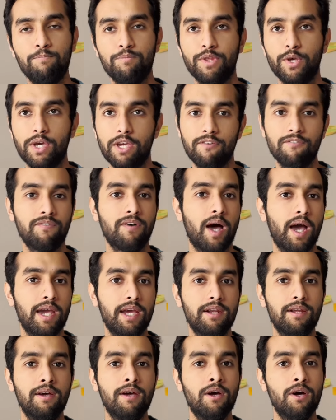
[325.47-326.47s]
you can
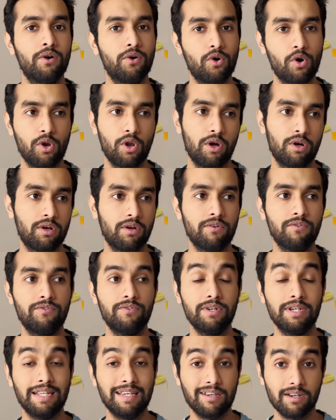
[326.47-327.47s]
find a whole lot of
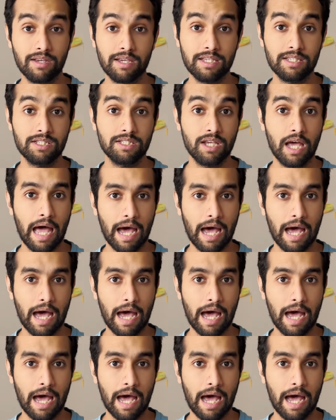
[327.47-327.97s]
degrees